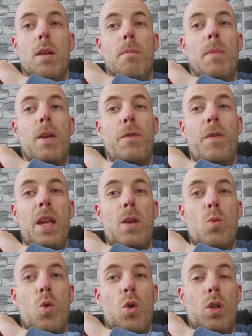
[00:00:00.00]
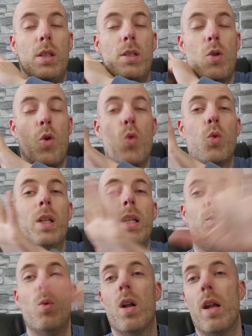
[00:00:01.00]
my fake wall is only
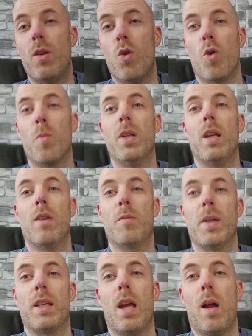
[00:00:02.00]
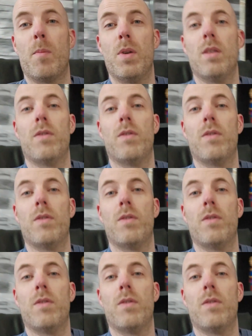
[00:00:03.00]
where I normally have my camera.